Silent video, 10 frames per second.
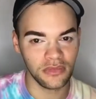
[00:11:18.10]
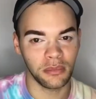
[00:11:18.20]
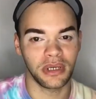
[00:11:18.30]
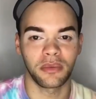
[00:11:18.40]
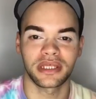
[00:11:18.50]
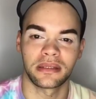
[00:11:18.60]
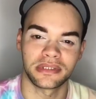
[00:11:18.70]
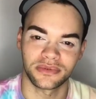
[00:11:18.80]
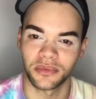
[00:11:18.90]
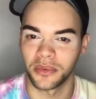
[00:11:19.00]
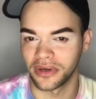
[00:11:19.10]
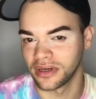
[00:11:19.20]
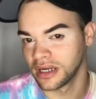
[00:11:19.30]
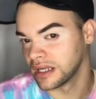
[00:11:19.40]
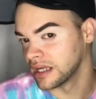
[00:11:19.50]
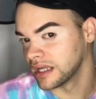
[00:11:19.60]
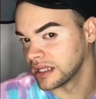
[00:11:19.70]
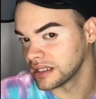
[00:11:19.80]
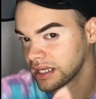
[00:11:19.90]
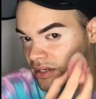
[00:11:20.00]
I want to keep this one more
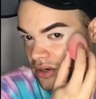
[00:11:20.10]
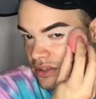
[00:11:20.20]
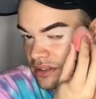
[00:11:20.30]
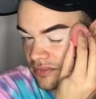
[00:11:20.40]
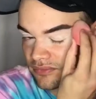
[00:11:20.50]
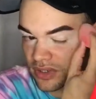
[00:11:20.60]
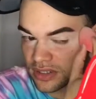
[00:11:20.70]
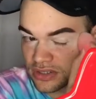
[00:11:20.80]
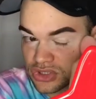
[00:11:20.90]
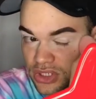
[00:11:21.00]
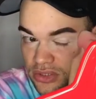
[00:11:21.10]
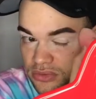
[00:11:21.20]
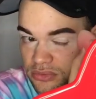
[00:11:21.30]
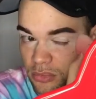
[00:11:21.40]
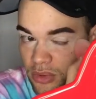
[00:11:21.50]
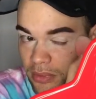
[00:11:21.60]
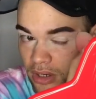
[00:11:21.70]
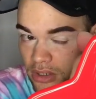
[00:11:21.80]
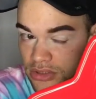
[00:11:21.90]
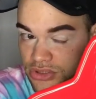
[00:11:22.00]
lighthearted and fun. This channel more about
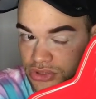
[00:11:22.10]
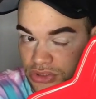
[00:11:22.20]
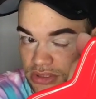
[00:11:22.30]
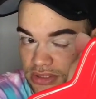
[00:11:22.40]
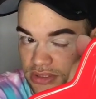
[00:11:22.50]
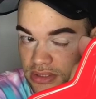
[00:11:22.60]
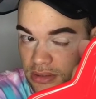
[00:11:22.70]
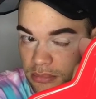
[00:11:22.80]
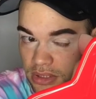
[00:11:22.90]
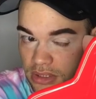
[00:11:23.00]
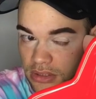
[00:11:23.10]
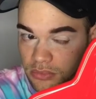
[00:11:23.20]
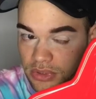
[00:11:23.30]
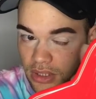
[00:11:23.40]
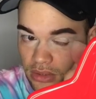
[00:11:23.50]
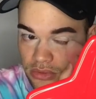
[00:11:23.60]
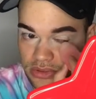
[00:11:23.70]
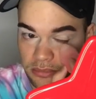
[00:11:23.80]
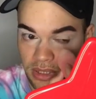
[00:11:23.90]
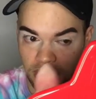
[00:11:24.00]
artistry and playing with colors
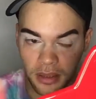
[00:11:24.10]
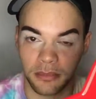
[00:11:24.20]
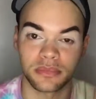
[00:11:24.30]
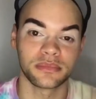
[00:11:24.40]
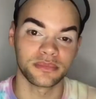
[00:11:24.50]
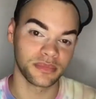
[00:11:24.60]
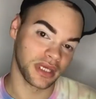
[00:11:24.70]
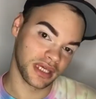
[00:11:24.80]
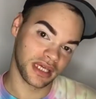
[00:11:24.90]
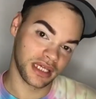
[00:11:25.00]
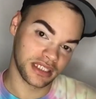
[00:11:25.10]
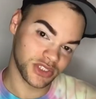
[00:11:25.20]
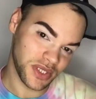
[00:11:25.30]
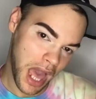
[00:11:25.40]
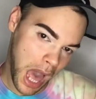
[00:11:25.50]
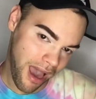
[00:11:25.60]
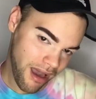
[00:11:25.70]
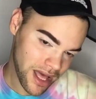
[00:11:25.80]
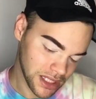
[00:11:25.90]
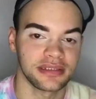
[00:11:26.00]
and makeup. So yeah,
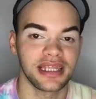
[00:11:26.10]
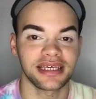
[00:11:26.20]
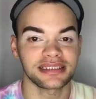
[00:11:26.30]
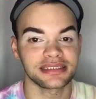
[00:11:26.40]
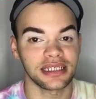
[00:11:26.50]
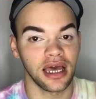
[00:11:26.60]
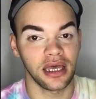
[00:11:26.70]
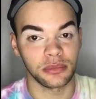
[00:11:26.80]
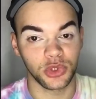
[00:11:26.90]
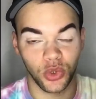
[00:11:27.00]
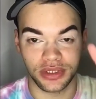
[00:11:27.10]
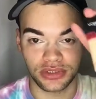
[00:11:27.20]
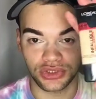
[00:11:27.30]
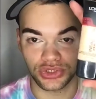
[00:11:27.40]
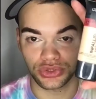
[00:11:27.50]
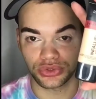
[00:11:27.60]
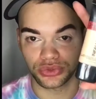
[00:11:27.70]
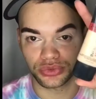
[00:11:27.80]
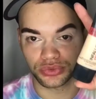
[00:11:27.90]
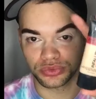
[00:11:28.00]
next I'm going
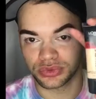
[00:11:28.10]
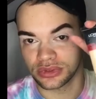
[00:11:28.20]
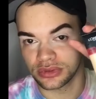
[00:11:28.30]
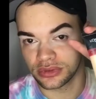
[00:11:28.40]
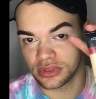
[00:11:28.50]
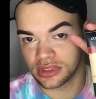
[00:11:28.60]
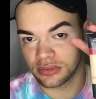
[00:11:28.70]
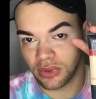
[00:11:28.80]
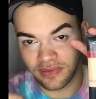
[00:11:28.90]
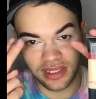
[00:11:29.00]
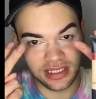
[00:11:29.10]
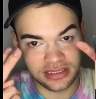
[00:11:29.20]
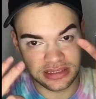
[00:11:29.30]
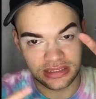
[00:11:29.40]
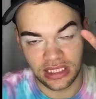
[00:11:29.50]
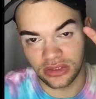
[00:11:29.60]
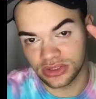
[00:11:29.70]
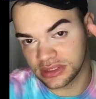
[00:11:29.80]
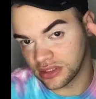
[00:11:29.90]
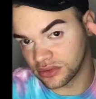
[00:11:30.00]
to, while that gets a little
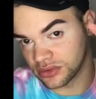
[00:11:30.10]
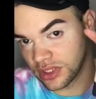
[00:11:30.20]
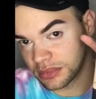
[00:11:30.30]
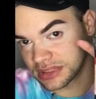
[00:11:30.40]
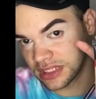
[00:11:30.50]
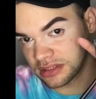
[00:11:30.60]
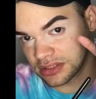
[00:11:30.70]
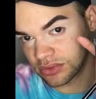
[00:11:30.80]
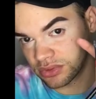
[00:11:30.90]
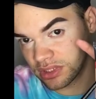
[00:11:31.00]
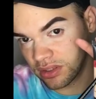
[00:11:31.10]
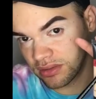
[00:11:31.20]
settled, I'm going to take this L'Oreal